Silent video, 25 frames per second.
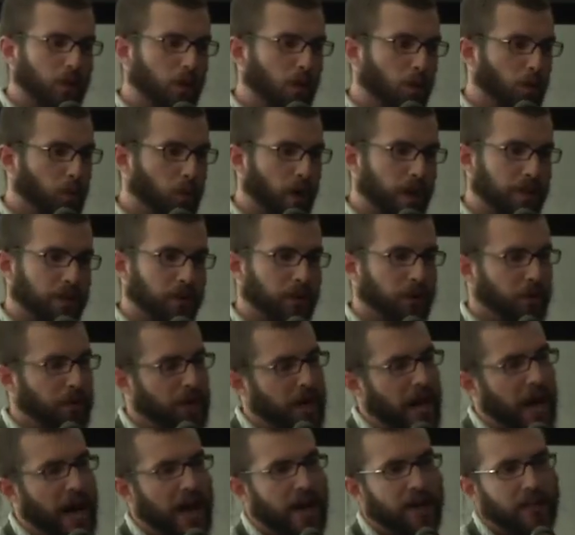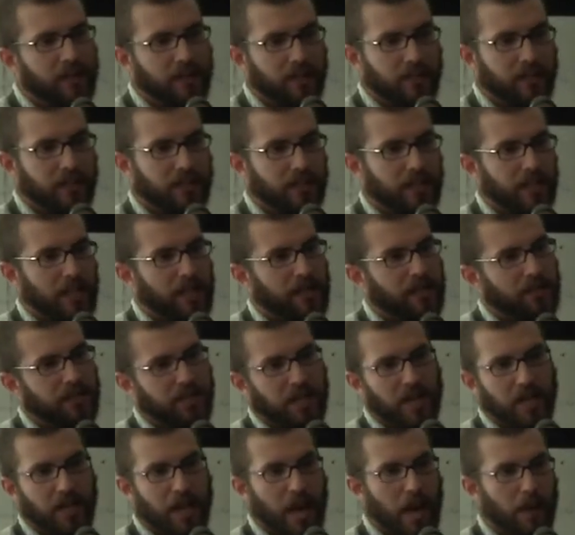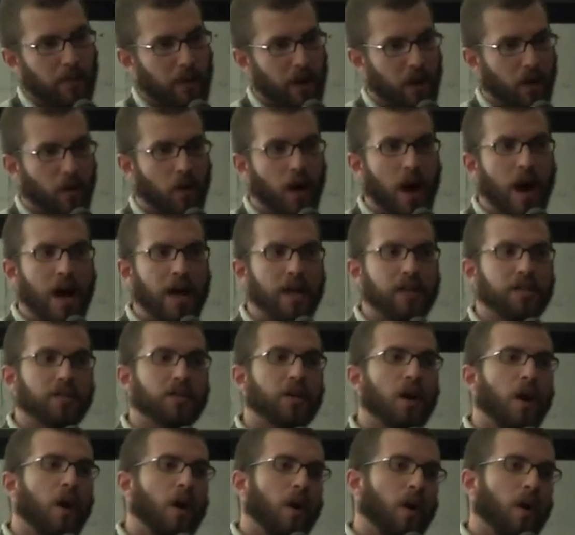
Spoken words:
whether or not it contains any MAOIs